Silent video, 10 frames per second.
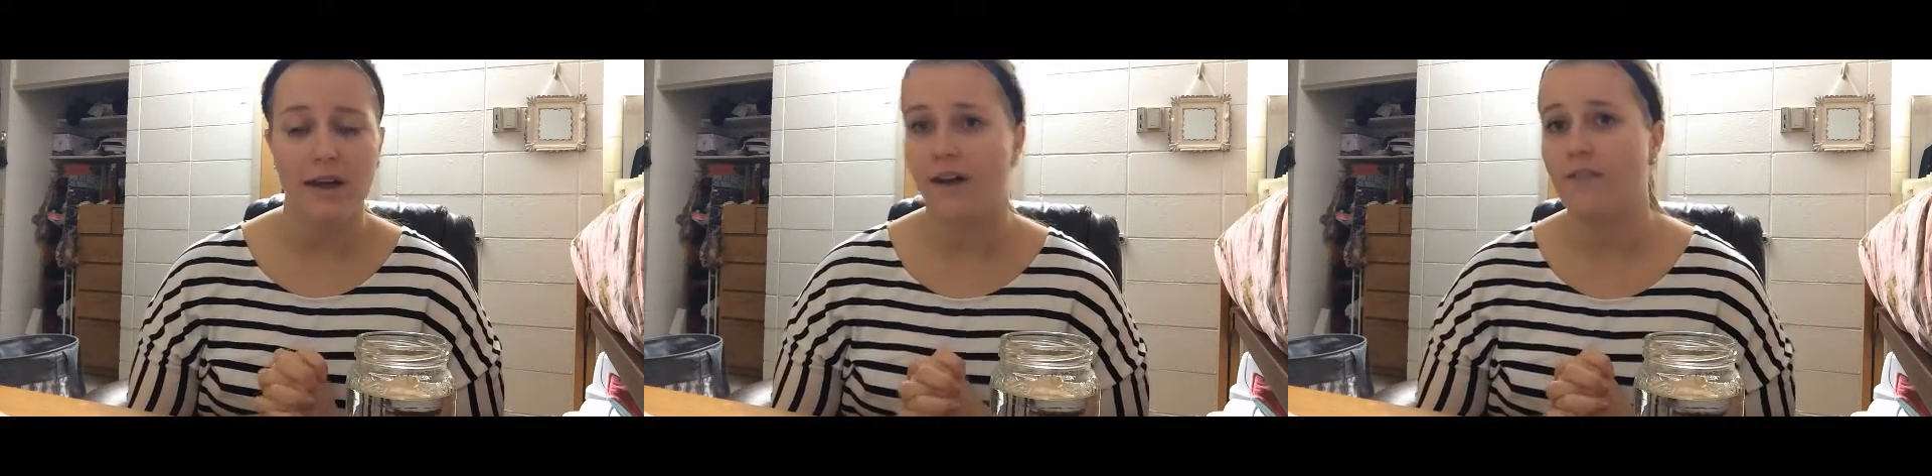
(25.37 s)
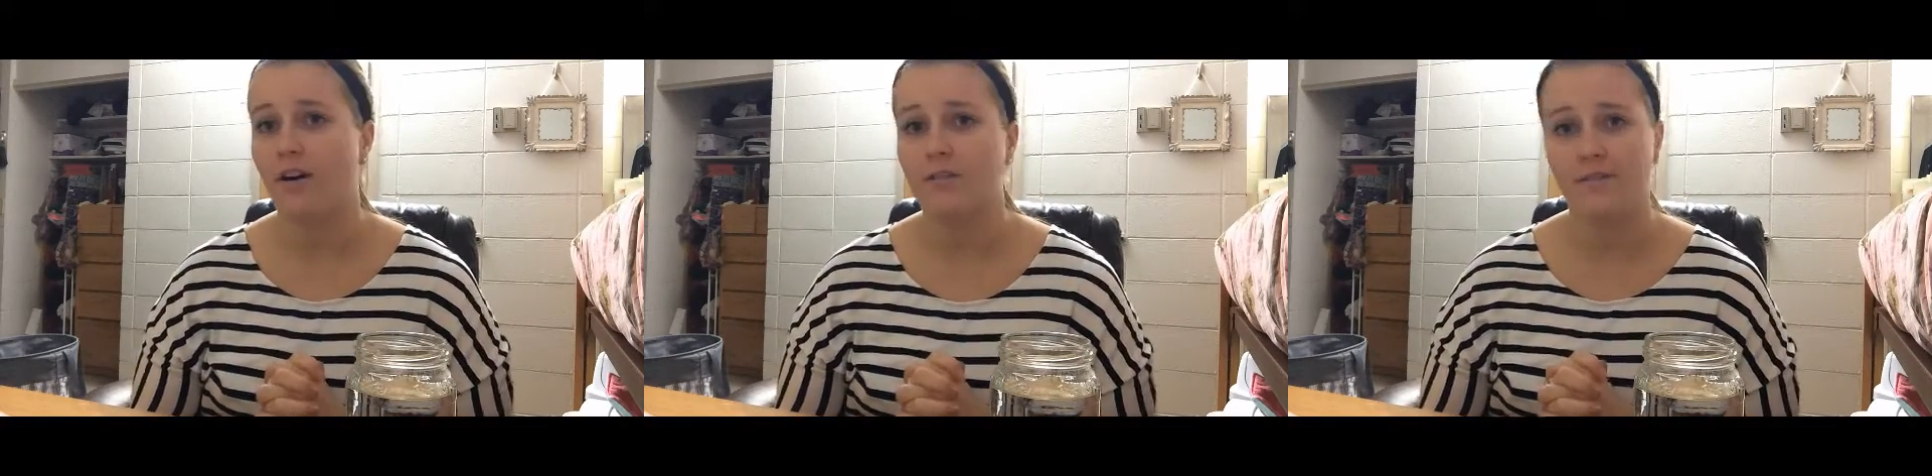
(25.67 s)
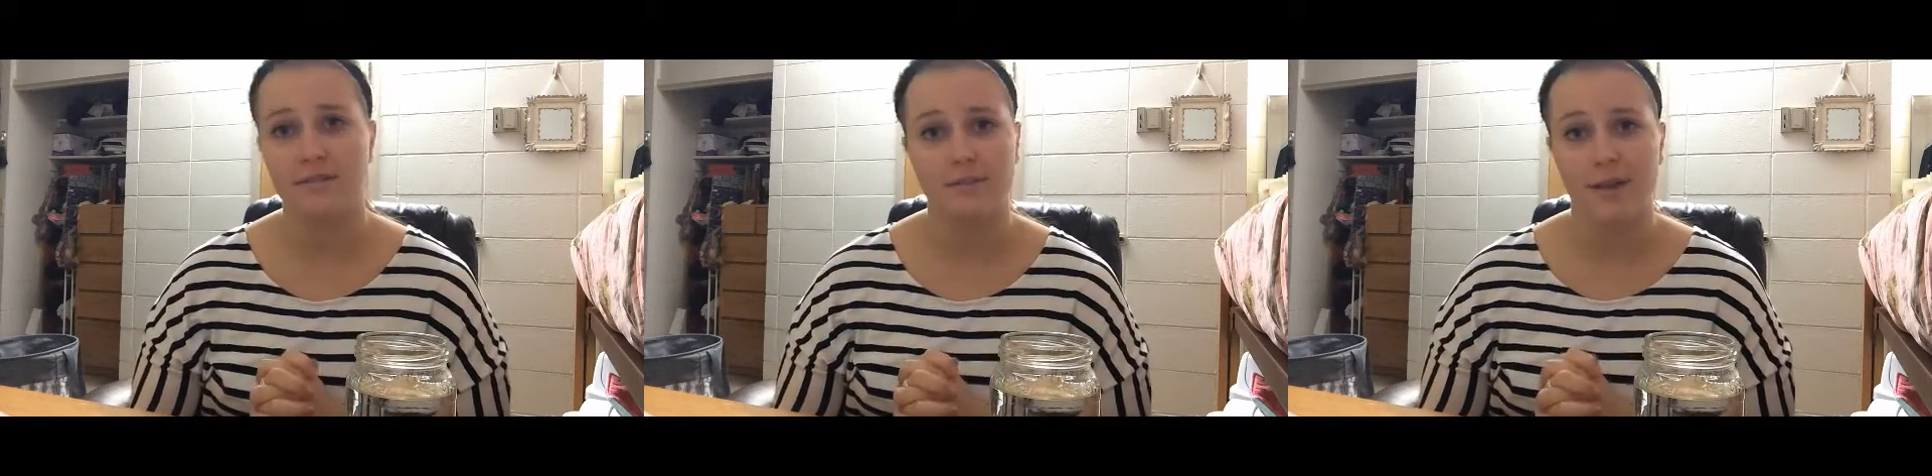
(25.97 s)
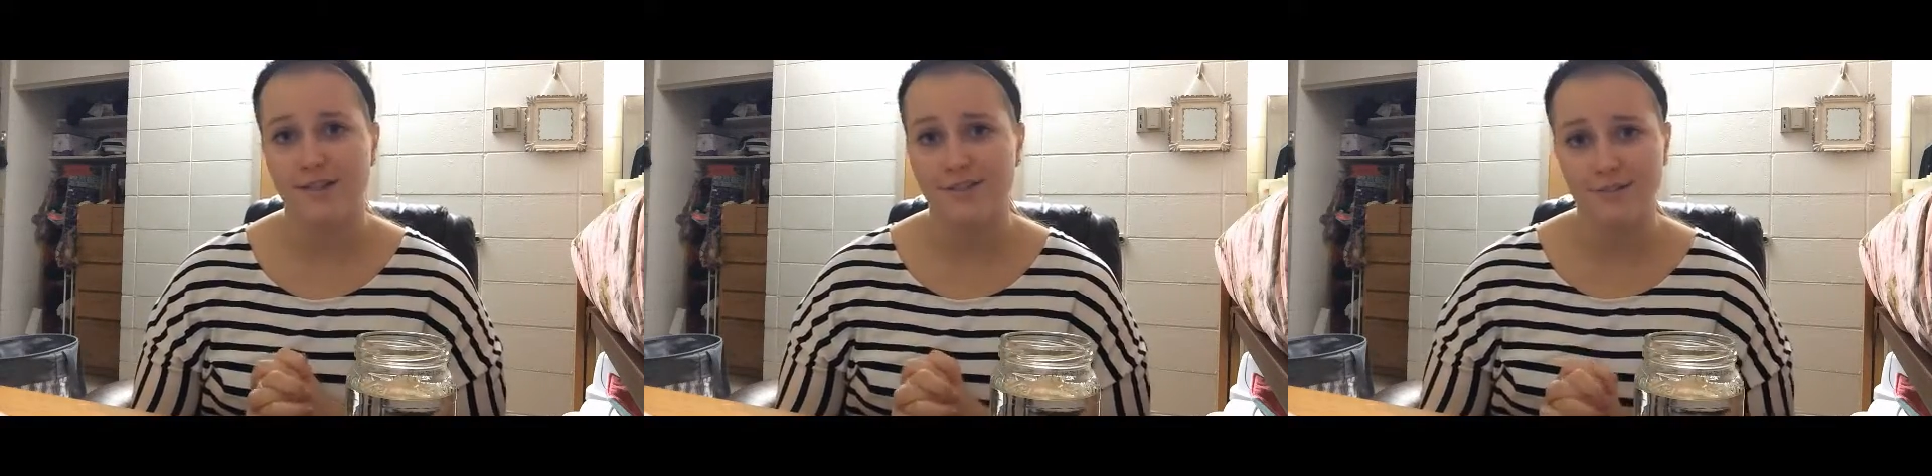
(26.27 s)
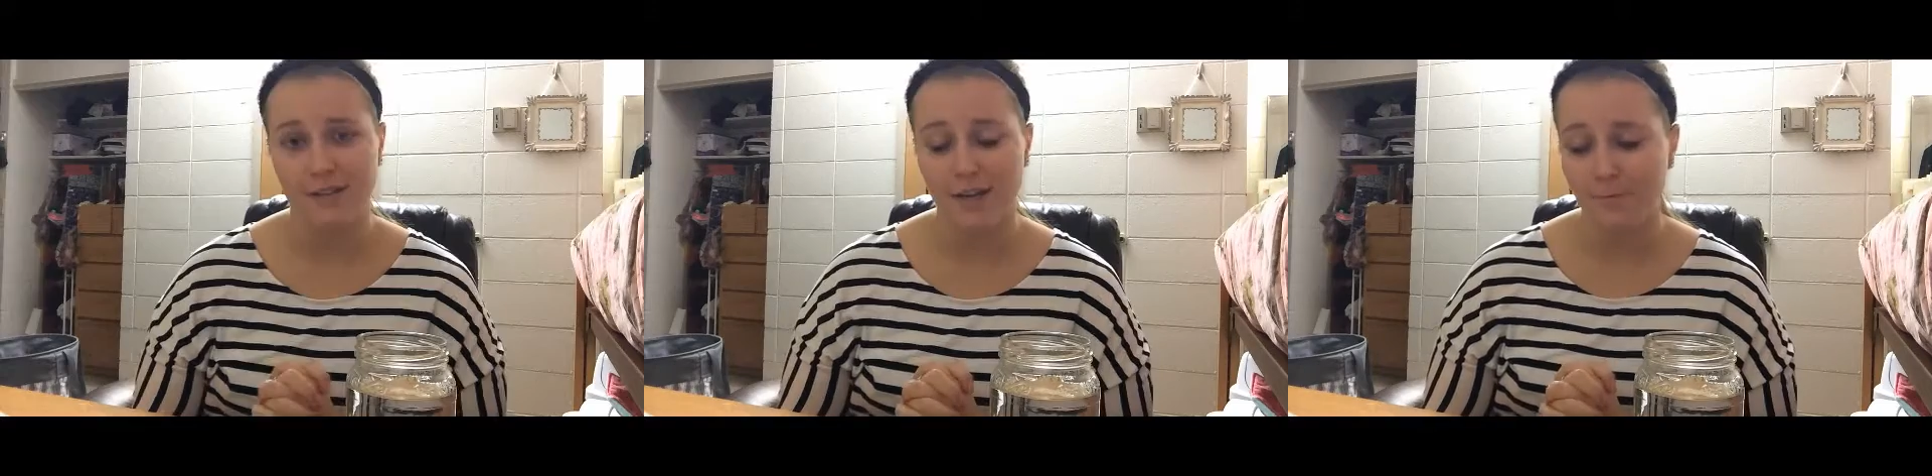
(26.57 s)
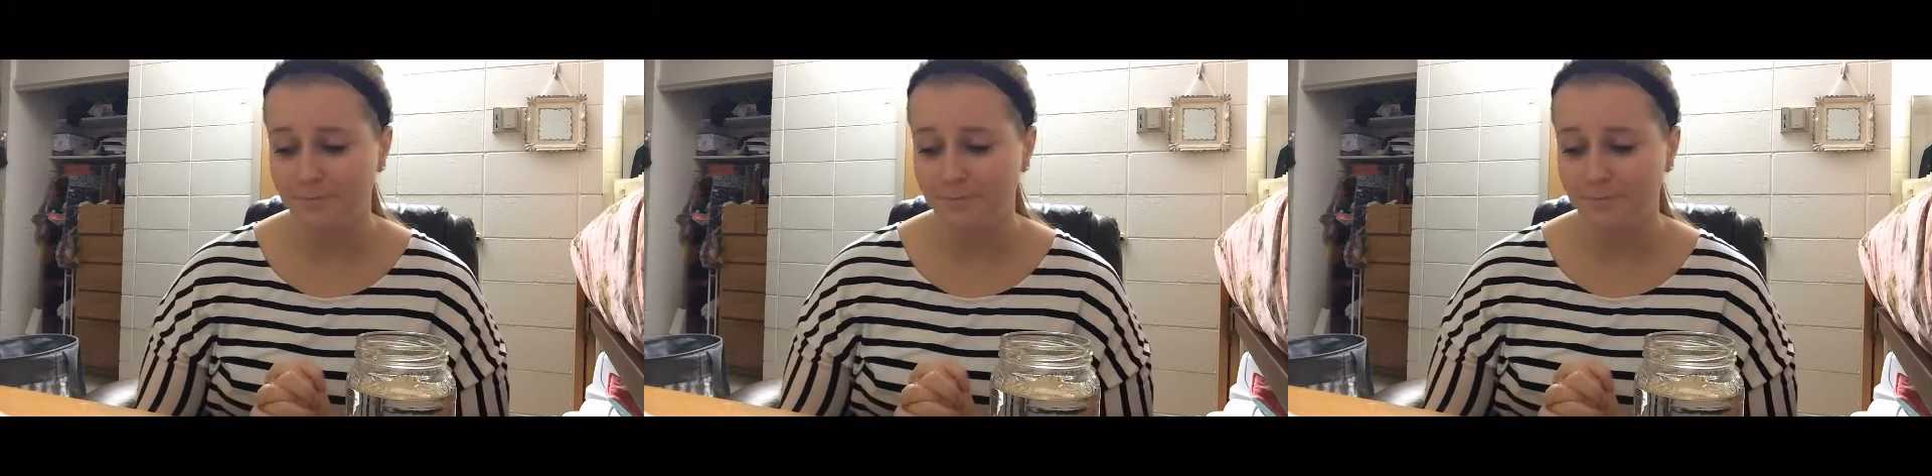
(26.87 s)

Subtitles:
I have all of the supplies you need.